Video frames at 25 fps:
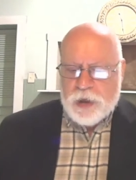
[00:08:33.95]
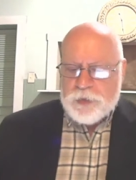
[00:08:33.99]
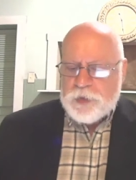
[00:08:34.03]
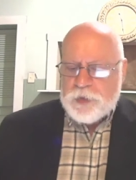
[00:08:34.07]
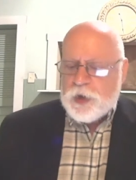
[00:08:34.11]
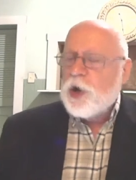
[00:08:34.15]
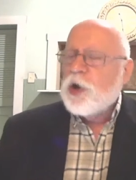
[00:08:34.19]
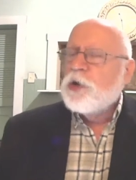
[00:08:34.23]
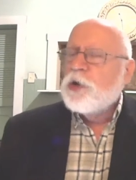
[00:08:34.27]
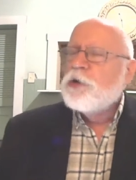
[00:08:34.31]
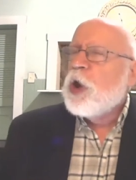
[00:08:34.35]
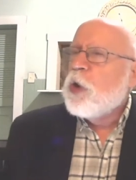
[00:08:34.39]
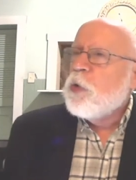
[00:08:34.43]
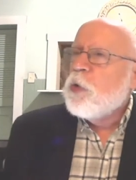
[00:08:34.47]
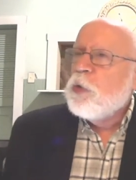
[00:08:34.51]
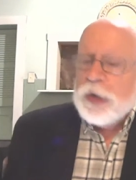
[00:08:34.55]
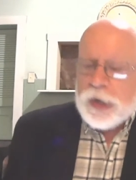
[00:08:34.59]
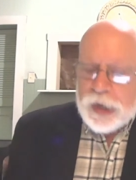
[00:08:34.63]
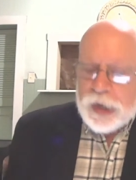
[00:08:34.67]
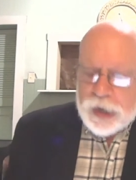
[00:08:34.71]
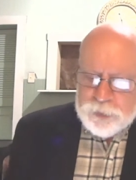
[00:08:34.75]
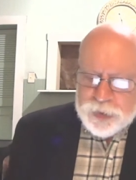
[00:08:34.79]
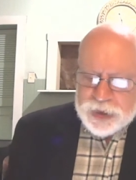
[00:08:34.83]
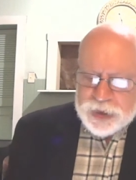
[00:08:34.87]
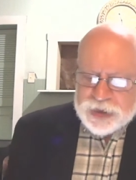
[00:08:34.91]
There are no
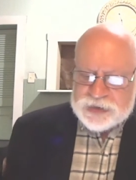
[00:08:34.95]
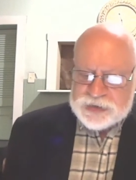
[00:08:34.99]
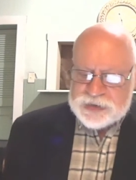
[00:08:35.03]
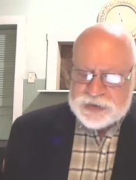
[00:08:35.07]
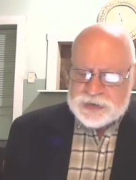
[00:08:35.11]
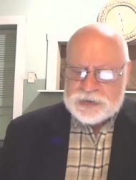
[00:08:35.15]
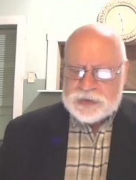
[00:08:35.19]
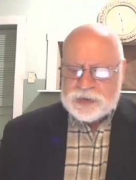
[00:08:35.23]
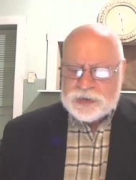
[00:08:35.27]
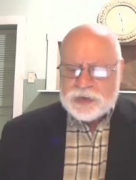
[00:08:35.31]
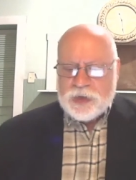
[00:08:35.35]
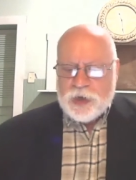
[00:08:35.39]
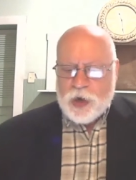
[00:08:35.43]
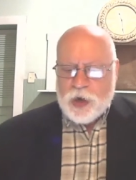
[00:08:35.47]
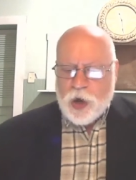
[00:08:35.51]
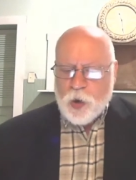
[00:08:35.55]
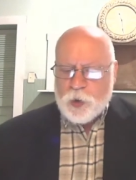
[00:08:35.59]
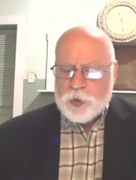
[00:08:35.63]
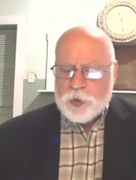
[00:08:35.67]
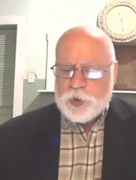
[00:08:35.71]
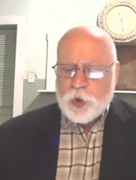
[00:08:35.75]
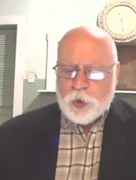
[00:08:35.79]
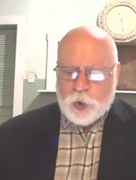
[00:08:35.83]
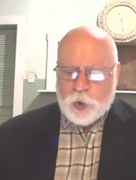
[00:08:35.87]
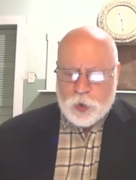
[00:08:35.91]
limits
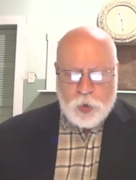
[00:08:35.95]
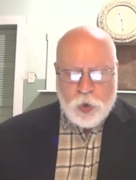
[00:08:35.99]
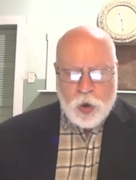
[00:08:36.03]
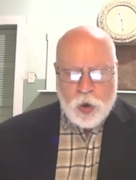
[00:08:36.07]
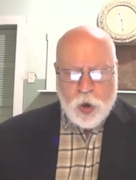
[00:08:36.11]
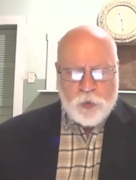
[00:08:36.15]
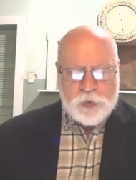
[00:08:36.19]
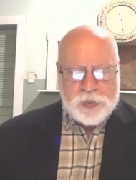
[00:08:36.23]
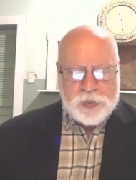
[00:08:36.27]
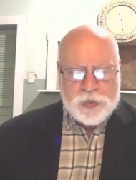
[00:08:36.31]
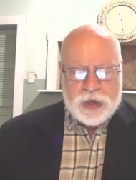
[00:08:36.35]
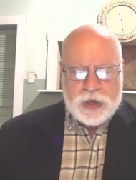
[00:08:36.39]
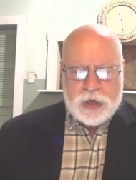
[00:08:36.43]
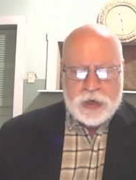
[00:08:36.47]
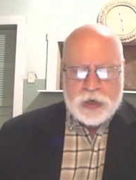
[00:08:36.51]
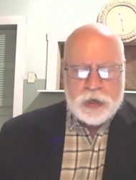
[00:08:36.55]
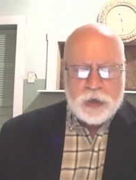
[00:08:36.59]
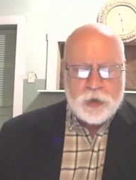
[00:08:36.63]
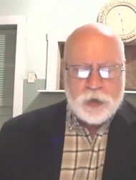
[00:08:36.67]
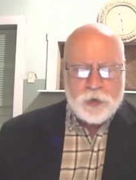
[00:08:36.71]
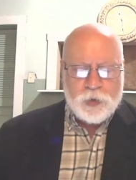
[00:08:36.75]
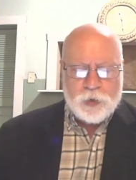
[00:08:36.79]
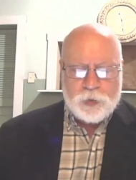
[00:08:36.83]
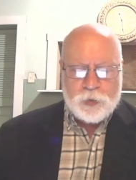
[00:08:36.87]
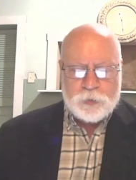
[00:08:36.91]
on your growth
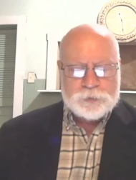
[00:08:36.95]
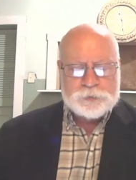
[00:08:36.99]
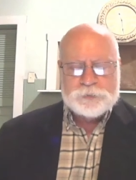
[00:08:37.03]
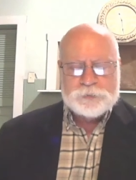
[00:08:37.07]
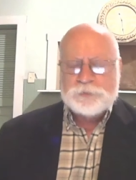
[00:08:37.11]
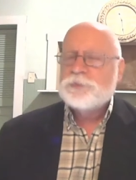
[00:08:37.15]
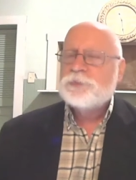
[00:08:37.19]
here,